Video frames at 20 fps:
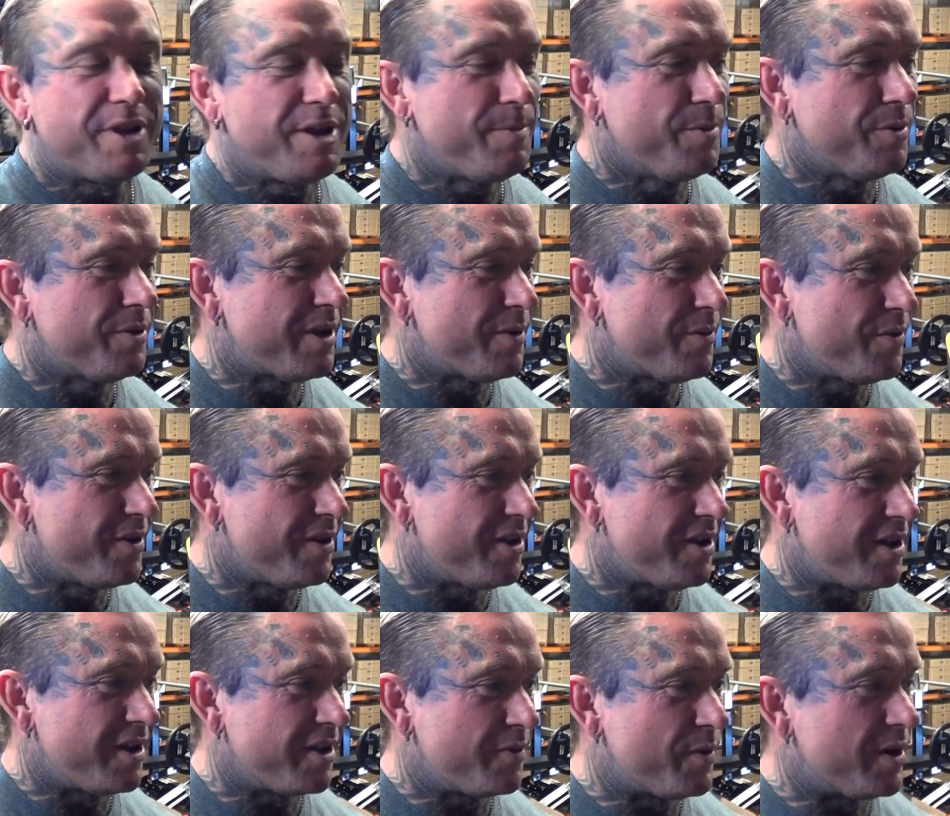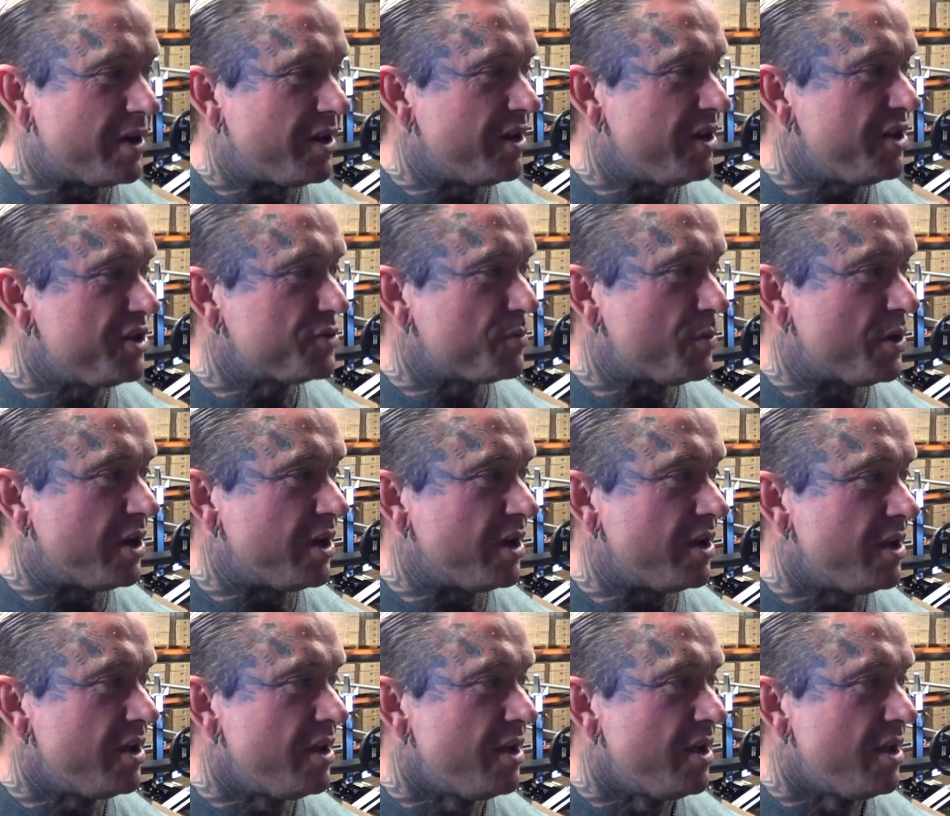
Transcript: people. Yeah. Like one of these where